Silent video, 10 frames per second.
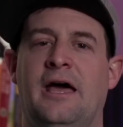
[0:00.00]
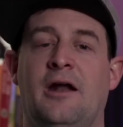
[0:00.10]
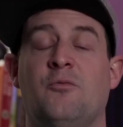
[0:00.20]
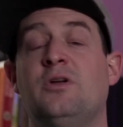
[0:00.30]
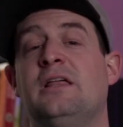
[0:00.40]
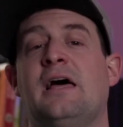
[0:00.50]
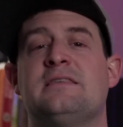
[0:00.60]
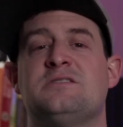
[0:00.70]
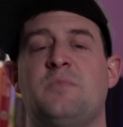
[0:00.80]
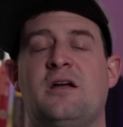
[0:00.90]
And I really like
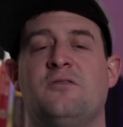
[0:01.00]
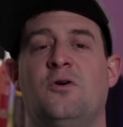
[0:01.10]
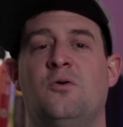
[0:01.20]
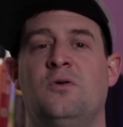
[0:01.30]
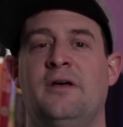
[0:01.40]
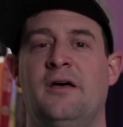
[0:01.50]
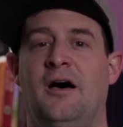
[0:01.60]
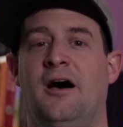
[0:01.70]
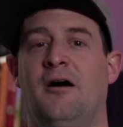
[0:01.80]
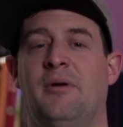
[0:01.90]
this microphone.
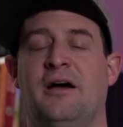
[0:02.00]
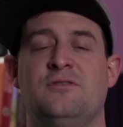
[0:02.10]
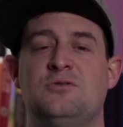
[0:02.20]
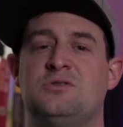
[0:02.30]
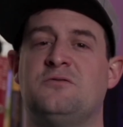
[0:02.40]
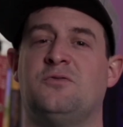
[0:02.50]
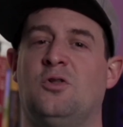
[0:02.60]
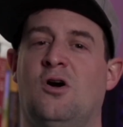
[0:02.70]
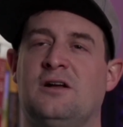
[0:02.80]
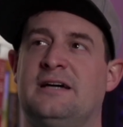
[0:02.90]
I've used it for a
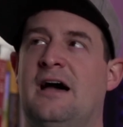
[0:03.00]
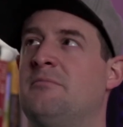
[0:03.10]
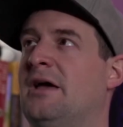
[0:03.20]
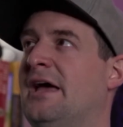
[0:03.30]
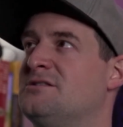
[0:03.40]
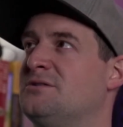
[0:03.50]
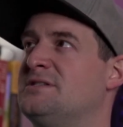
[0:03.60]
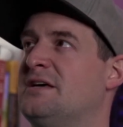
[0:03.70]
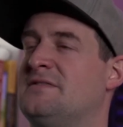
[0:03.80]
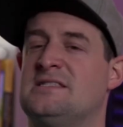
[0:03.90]
long time, and
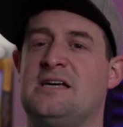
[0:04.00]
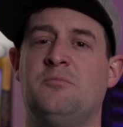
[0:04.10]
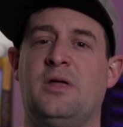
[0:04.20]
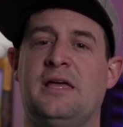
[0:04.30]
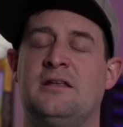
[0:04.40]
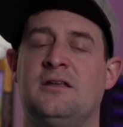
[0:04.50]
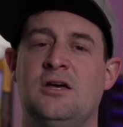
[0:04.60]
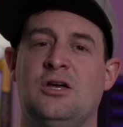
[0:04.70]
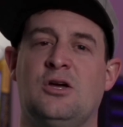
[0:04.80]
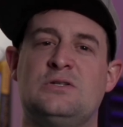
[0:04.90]
turns out the sound blanket
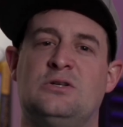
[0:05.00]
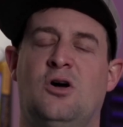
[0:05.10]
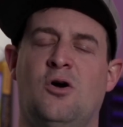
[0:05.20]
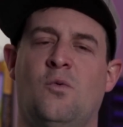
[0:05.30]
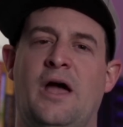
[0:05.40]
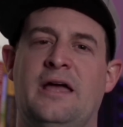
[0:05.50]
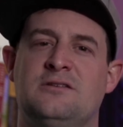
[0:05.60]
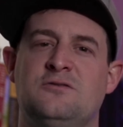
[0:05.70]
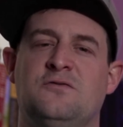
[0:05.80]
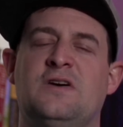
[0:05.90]
goes a long way
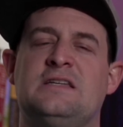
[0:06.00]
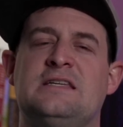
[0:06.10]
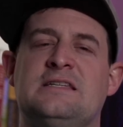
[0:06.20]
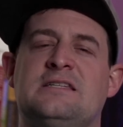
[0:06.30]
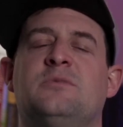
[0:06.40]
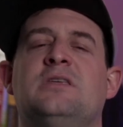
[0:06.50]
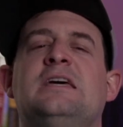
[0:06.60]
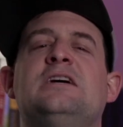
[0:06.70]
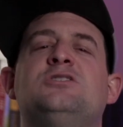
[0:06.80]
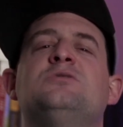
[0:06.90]
to fixing some of
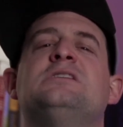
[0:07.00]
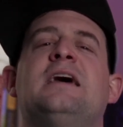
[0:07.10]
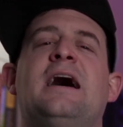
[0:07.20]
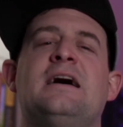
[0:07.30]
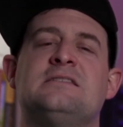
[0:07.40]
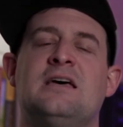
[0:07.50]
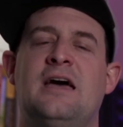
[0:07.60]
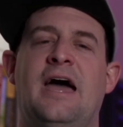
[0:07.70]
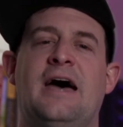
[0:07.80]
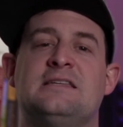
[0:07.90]
the issues it has,
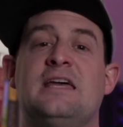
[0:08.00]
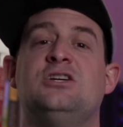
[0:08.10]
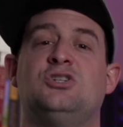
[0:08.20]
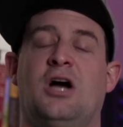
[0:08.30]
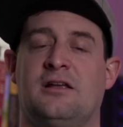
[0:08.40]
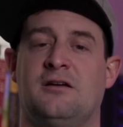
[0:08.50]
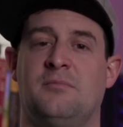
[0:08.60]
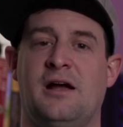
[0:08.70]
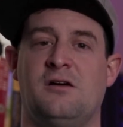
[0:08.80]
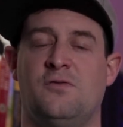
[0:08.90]
as any shotgun
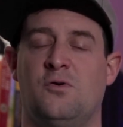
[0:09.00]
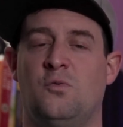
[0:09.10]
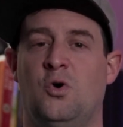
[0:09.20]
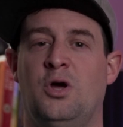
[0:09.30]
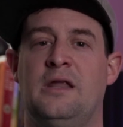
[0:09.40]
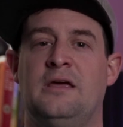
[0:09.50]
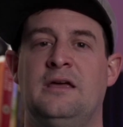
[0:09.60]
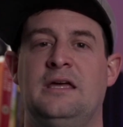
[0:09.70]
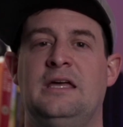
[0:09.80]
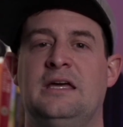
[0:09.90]
microphone would
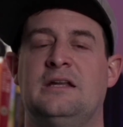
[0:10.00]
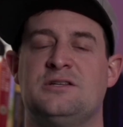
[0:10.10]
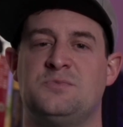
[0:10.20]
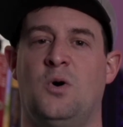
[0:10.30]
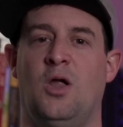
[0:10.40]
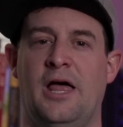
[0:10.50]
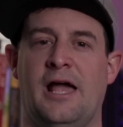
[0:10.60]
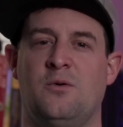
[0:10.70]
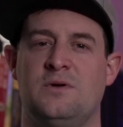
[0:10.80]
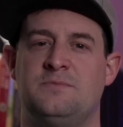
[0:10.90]
in a small
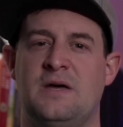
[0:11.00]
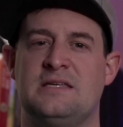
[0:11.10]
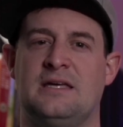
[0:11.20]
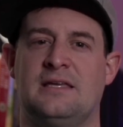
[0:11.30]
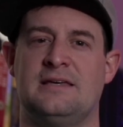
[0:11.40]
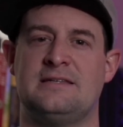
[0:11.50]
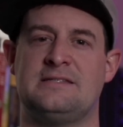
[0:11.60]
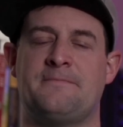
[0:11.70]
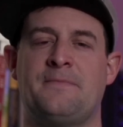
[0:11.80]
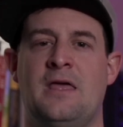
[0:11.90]
echoey space like this.